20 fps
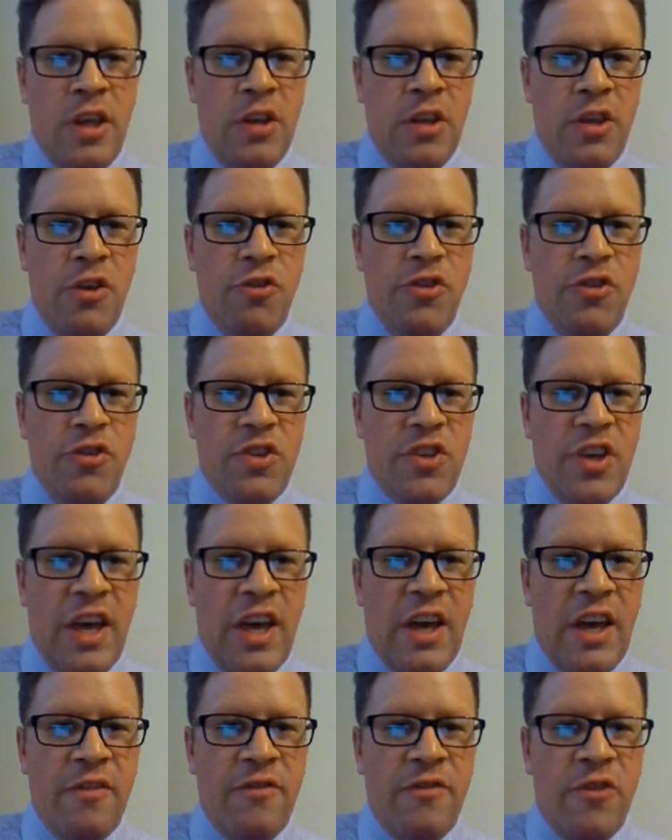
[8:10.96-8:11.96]
you just
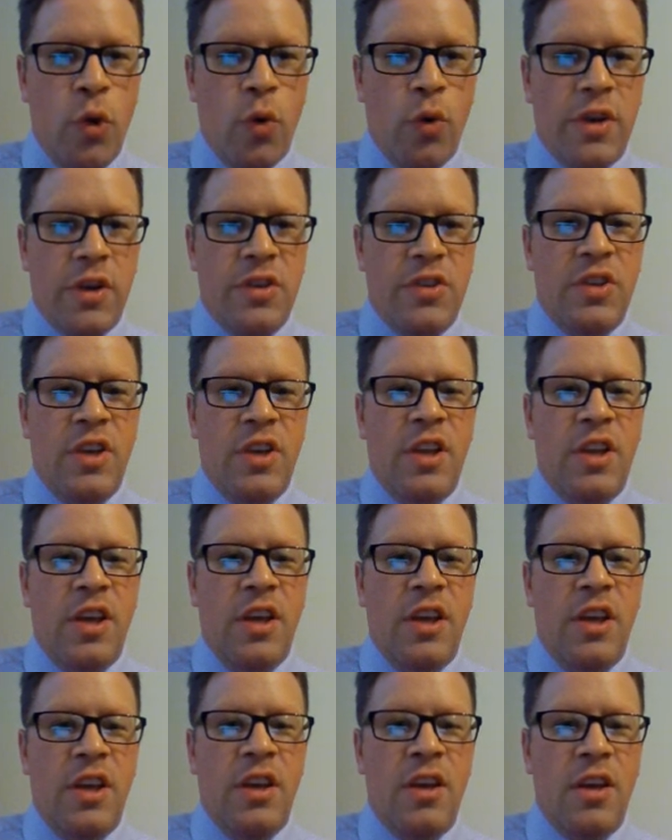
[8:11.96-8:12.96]
have New York
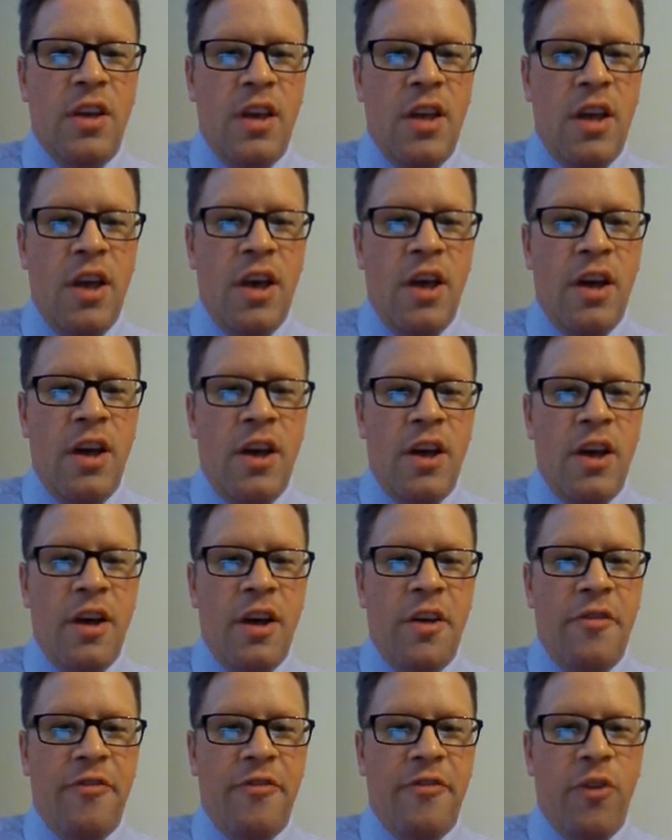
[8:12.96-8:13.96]
City,
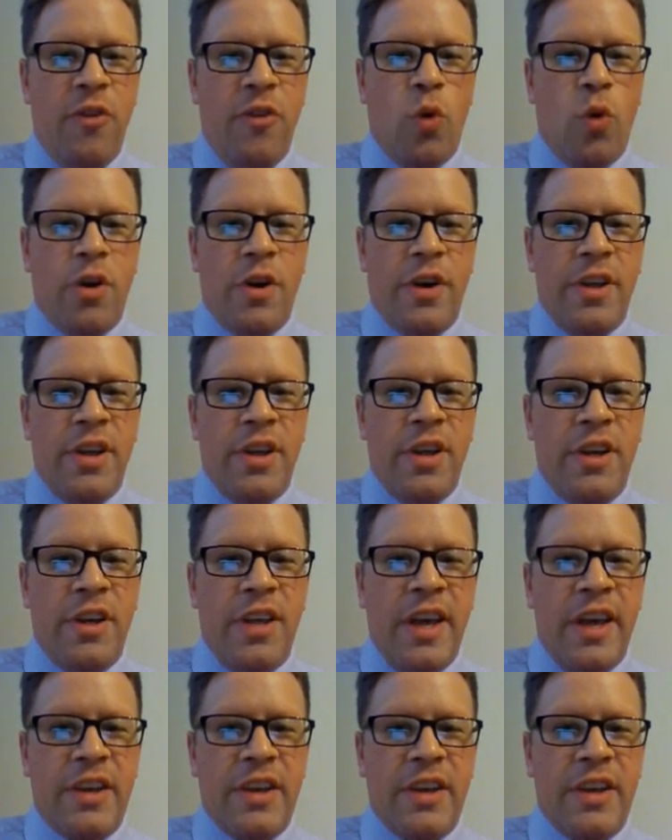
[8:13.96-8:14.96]
Florida,
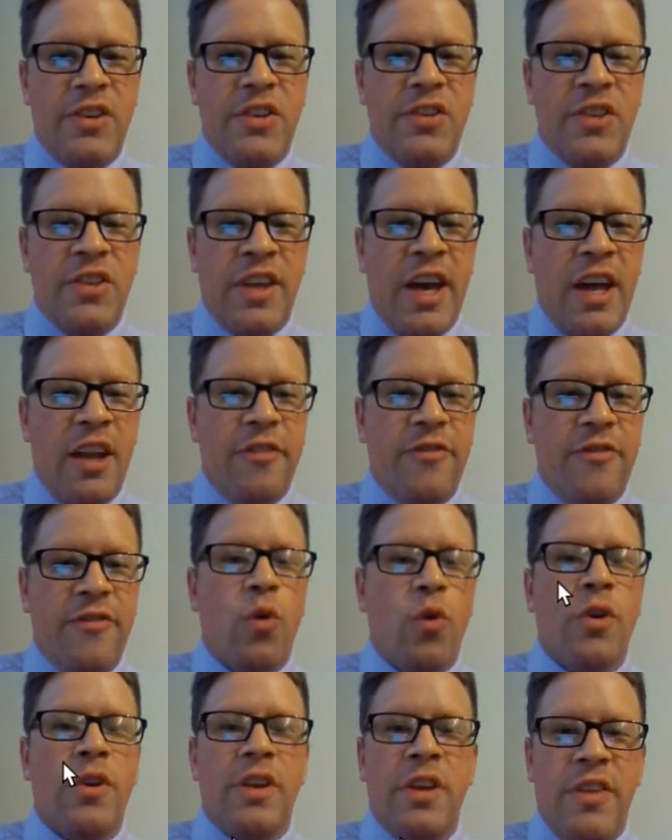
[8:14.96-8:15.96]
Texas, and
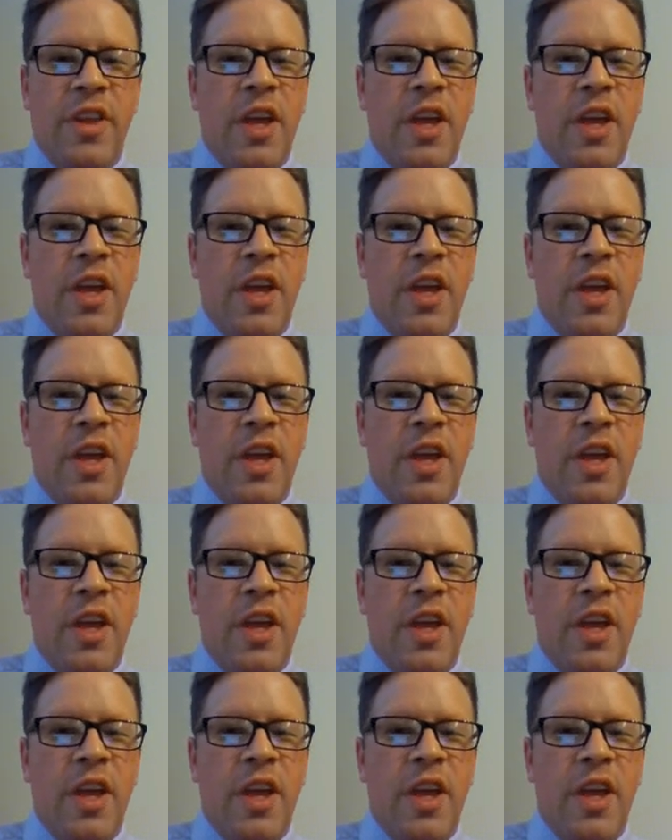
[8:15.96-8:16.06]
California.